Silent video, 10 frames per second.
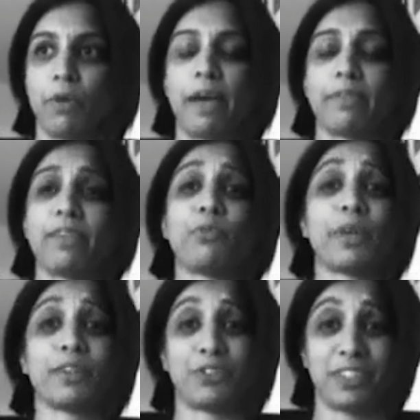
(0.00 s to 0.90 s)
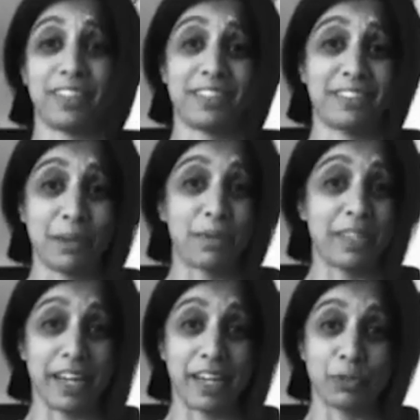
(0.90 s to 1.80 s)
I think we are just at the tip
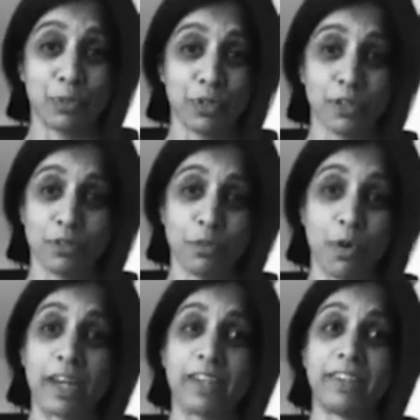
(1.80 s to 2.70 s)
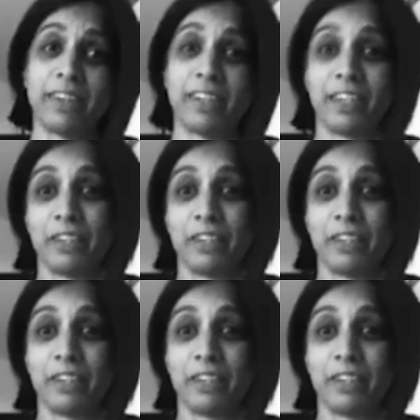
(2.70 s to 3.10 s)
of the iceberg of what